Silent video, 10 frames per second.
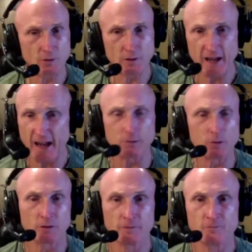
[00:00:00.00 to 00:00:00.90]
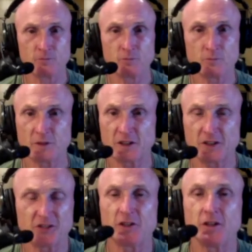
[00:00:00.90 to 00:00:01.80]
animal,
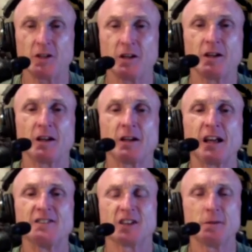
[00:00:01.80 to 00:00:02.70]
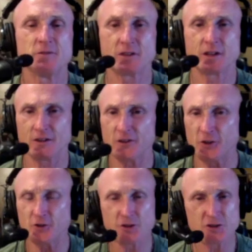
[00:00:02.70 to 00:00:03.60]
because the enzymes are there and the
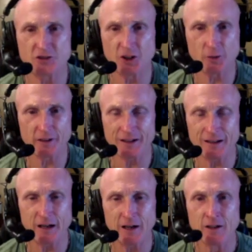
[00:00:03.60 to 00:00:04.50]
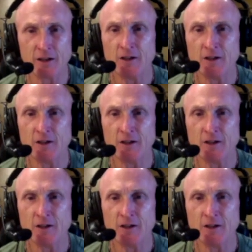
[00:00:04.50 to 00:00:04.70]
nutrition's already there.